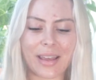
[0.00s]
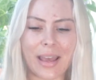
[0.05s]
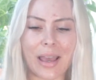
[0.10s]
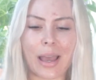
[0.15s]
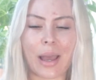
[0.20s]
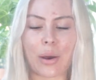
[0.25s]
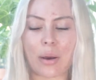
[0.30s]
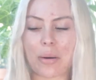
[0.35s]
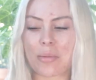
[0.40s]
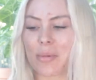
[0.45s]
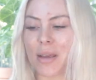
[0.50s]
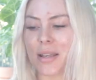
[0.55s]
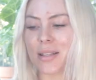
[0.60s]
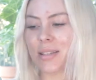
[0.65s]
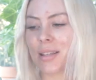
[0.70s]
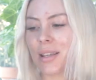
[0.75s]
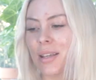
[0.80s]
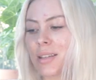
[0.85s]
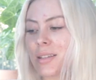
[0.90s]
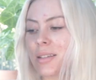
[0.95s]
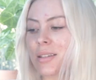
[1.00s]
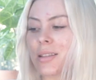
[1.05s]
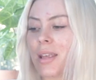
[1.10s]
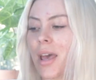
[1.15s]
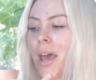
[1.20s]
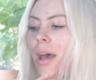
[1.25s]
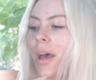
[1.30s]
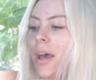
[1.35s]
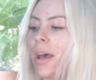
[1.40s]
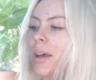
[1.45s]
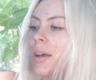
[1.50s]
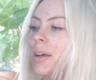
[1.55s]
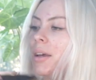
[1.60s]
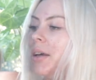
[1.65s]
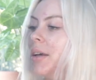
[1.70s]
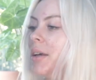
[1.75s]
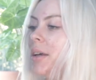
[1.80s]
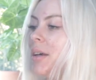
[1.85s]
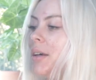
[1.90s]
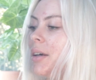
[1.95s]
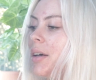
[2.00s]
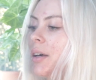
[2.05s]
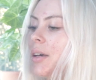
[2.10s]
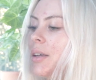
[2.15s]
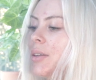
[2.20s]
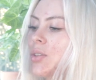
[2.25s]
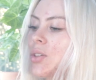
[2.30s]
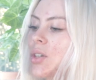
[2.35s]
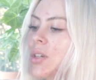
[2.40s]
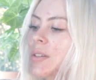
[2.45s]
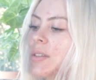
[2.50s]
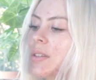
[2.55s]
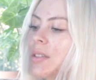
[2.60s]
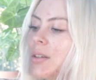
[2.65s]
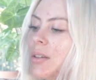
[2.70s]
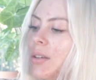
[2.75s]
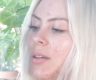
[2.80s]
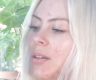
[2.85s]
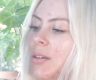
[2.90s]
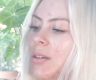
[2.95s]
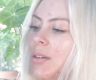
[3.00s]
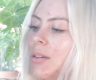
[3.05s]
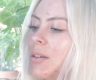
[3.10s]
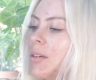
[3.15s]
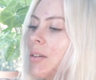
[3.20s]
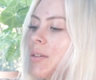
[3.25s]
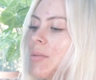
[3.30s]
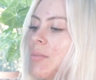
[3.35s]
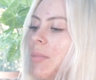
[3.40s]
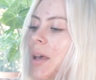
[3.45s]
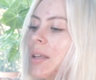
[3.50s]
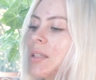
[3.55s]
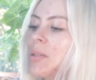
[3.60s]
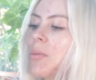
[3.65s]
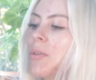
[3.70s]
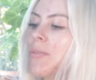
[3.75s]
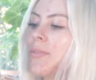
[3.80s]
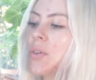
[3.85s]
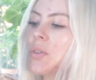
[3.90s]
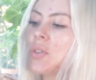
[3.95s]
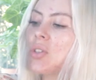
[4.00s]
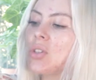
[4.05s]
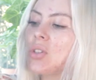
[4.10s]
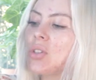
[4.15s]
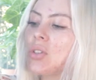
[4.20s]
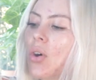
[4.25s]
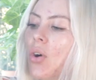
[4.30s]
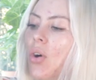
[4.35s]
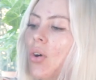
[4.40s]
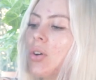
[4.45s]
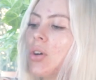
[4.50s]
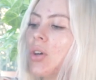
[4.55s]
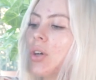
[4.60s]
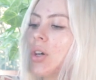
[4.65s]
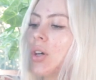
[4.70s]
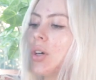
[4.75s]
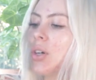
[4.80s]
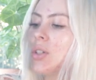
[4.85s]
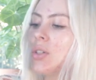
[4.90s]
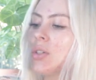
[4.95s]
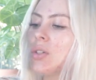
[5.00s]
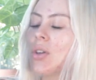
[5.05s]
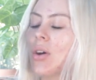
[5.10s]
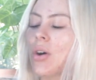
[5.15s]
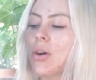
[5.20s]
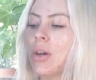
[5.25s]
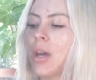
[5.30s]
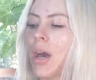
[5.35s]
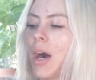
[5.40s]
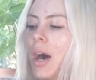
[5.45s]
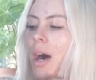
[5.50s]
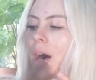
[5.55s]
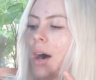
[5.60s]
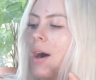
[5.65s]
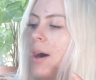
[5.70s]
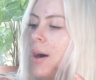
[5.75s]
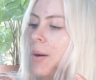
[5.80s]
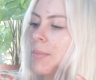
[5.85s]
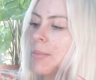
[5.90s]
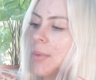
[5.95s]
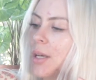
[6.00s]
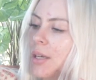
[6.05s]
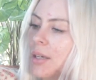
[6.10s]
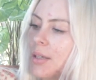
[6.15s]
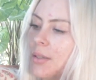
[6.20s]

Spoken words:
How amazing is that? Just makes me feel so good, so calm.